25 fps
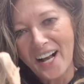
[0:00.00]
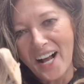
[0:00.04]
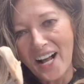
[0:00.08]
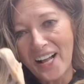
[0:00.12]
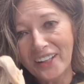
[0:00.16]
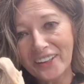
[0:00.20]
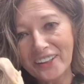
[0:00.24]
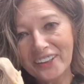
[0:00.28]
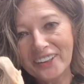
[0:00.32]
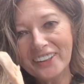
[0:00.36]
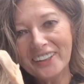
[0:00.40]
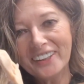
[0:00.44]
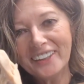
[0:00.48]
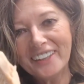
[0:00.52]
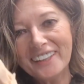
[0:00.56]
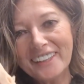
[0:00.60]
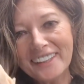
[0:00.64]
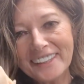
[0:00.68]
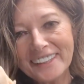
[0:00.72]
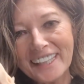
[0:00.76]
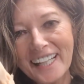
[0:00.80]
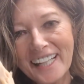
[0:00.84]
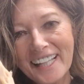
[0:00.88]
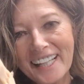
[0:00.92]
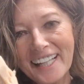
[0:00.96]

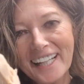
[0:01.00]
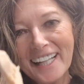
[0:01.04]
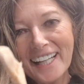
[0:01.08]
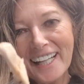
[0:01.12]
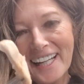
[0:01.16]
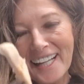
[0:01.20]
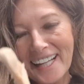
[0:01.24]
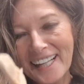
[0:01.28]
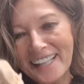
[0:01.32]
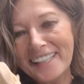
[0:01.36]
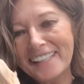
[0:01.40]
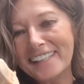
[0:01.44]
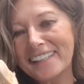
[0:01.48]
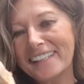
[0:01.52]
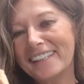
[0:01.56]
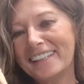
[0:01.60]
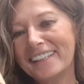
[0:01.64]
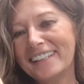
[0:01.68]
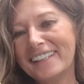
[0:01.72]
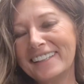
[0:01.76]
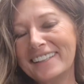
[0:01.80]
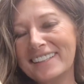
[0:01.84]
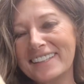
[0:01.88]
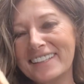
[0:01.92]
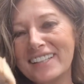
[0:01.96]
Look at
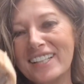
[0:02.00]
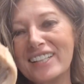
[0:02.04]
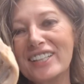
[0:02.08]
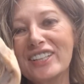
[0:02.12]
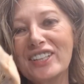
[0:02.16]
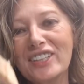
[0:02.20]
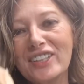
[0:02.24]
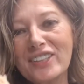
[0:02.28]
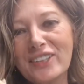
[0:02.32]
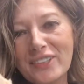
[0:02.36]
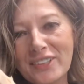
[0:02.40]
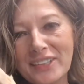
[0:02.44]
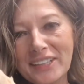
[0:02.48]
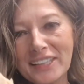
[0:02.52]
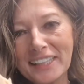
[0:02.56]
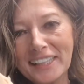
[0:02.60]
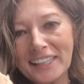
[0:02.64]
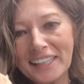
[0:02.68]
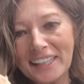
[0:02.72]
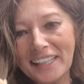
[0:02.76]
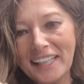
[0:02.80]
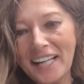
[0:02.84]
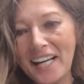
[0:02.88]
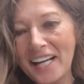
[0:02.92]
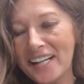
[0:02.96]
this
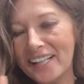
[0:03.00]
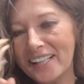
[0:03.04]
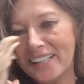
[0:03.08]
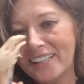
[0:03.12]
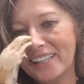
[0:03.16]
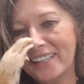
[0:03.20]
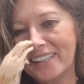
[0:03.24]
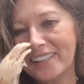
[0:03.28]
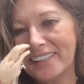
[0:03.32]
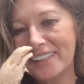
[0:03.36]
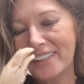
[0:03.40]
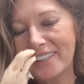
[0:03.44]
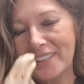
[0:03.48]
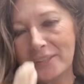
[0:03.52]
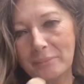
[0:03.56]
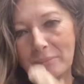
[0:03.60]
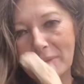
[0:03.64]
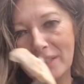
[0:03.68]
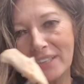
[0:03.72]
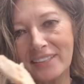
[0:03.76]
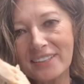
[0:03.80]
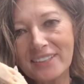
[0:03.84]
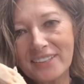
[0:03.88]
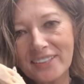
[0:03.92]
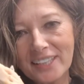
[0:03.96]
juicy
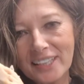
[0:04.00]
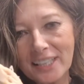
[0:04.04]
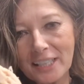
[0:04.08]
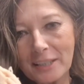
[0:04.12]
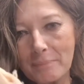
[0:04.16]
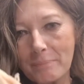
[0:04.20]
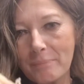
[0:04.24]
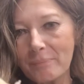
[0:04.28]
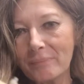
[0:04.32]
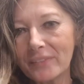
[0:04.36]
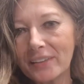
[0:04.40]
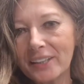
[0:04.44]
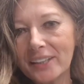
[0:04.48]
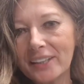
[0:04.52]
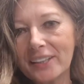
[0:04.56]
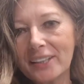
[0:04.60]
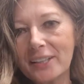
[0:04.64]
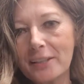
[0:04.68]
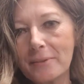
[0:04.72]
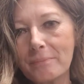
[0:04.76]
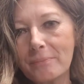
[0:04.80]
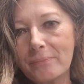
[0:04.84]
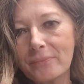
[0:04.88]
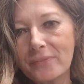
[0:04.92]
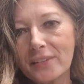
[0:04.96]
piece of chicken. Here you
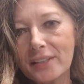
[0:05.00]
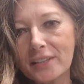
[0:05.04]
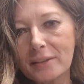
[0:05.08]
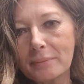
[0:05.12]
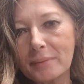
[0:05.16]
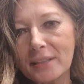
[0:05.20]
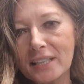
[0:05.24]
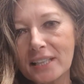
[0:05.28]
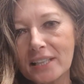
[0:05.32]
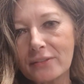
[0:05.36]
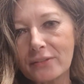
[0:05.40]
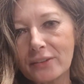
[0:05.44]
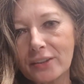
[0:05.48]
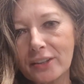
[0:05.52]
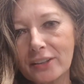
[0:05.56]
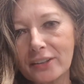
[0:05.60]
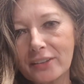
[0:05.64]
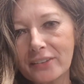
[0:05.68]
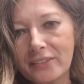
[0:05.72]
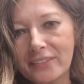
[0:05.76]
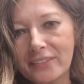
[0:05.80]
go. This bite's for you.